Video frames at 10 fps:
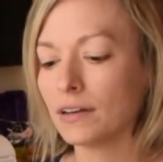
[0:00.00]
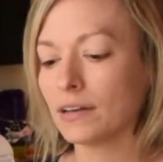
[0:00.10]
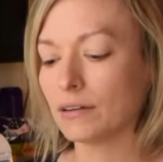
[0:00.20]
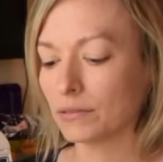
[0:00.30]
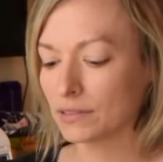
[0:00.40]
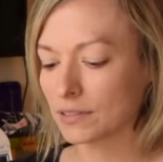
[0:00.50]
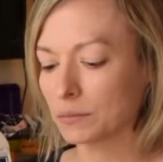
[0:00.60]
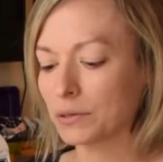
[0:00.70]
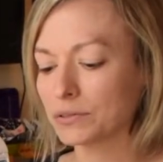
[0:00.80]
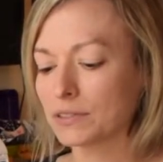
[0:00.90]
it was
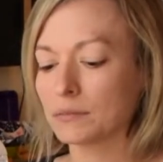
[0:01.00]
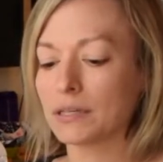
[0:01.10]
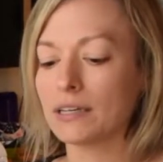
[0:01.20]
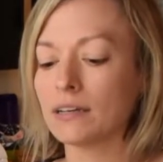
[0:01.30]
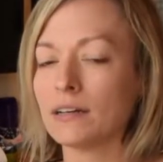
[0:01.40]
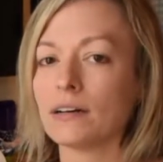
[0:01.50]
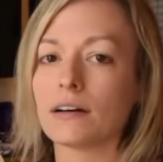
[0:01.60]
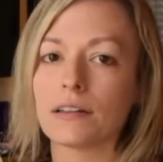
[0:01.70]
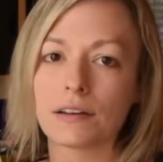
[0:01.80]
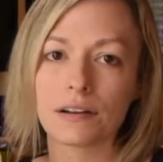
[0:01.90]
supposed to be
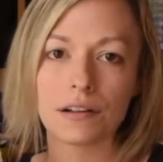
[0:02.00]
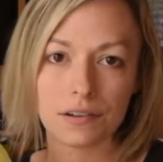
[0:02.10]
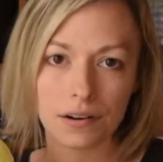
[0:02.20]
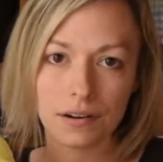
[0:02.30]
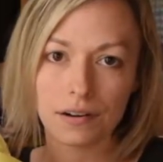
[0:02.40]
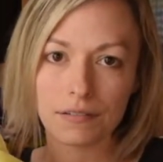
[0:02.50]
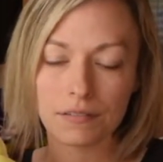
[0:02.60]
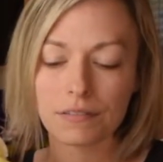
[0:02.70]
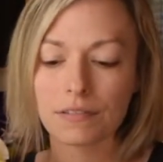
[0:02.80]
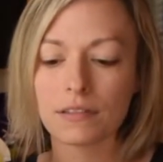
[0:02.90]
the color
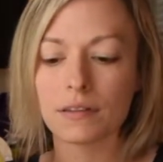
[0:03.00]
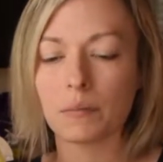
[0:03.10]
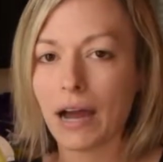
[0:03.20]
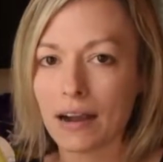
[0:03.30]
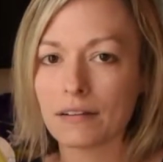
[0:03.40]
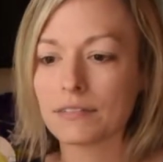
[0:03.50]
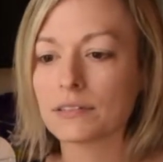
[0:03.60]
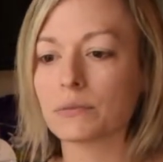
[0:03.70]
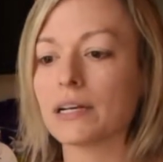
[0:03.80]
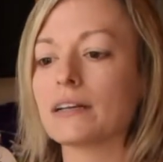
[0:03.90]
of the back of
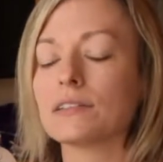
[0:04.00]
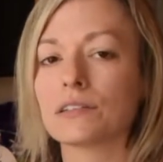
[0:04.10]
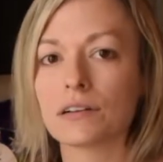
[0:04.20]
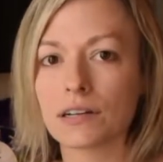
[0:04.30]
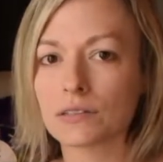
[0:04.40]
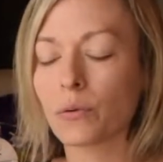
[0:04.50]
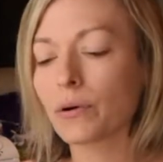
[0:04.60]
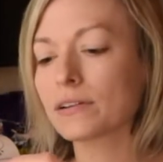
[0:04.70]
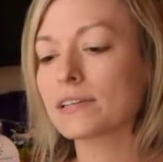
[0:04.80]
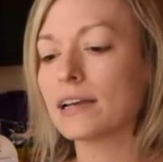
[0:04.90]
his wings or his
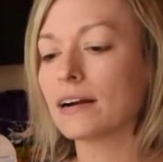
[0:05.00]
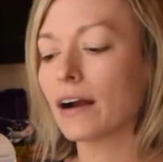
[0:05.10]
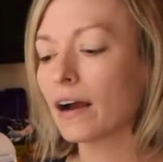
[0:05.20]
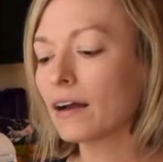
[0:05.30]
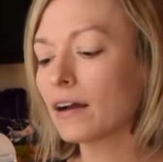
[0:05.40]
horns here.